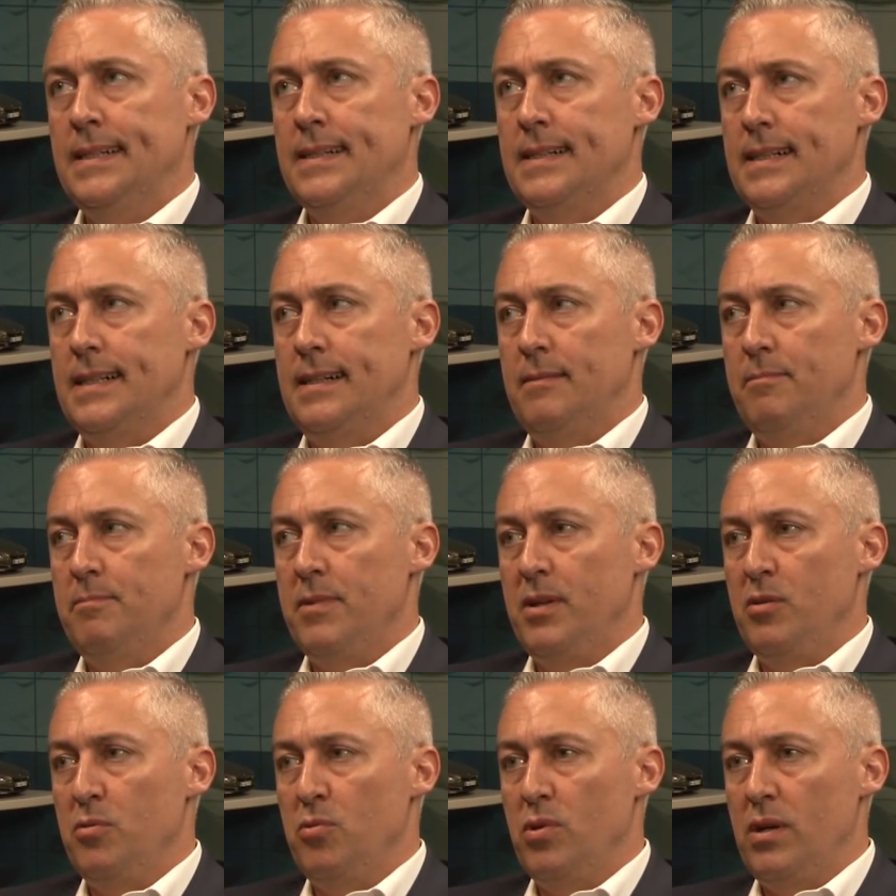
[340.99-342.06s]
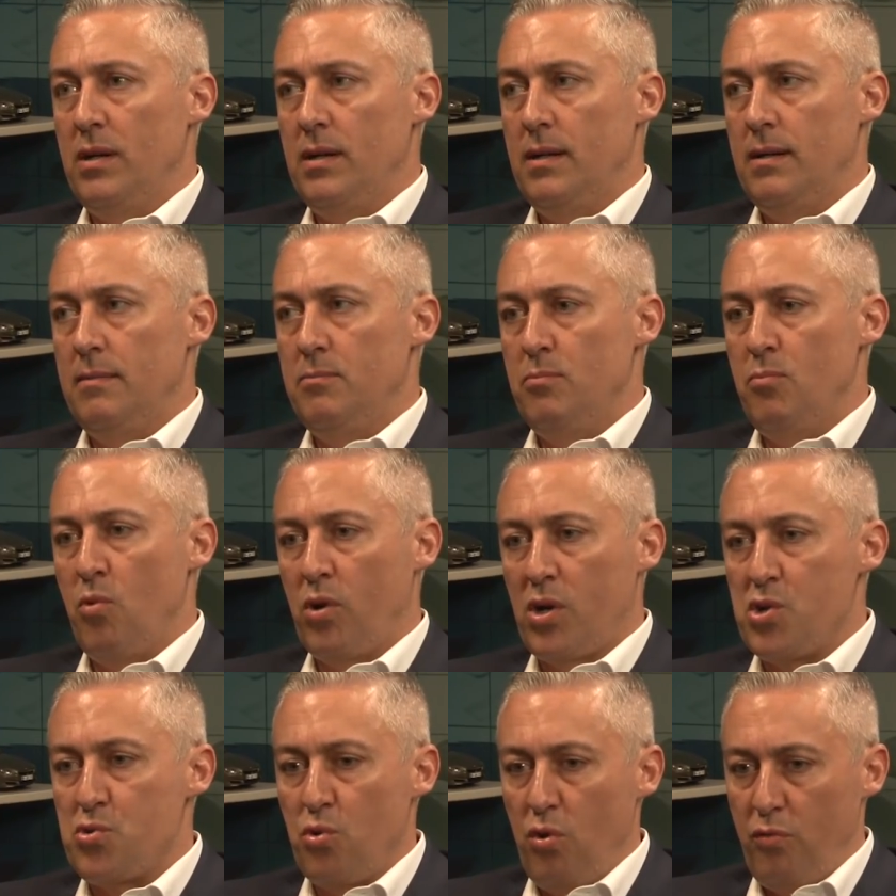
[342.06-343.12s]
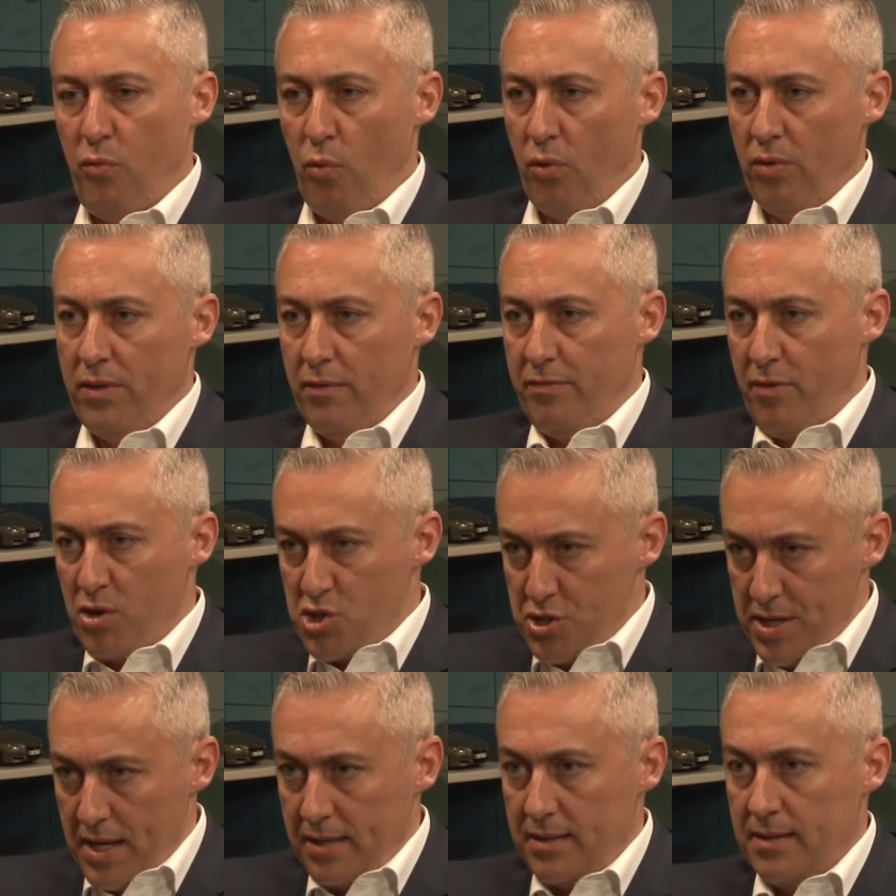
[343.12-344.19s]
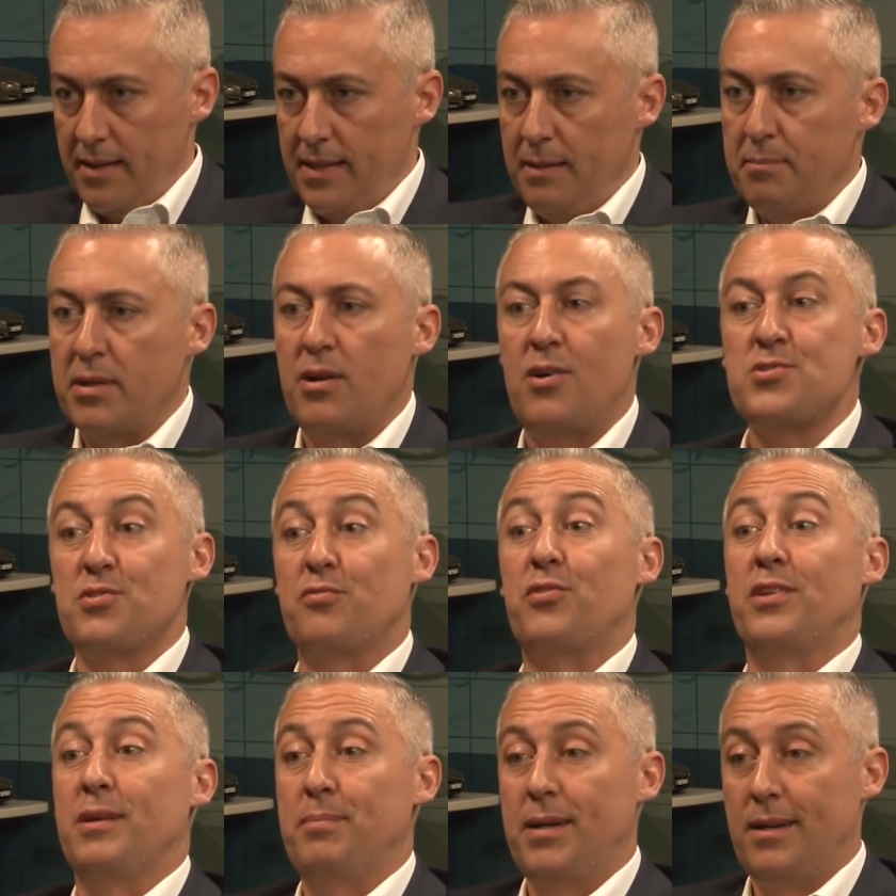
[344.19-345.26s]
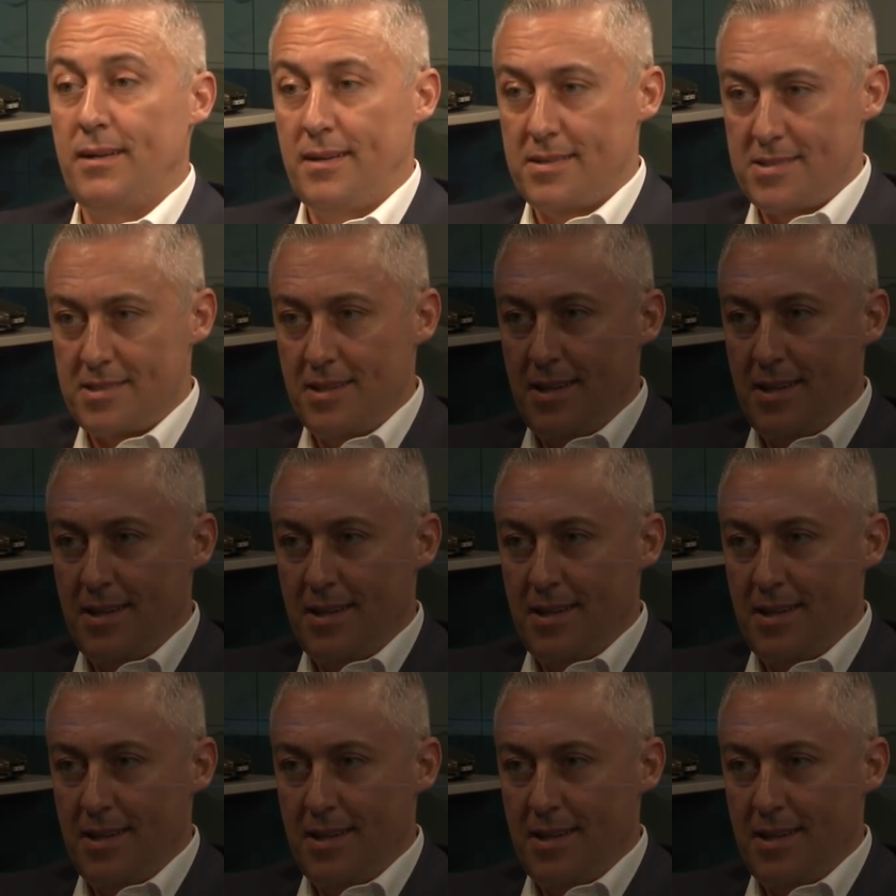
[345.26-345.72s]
um, you know, uh, more control for the functionality lighting, but also for the appearance.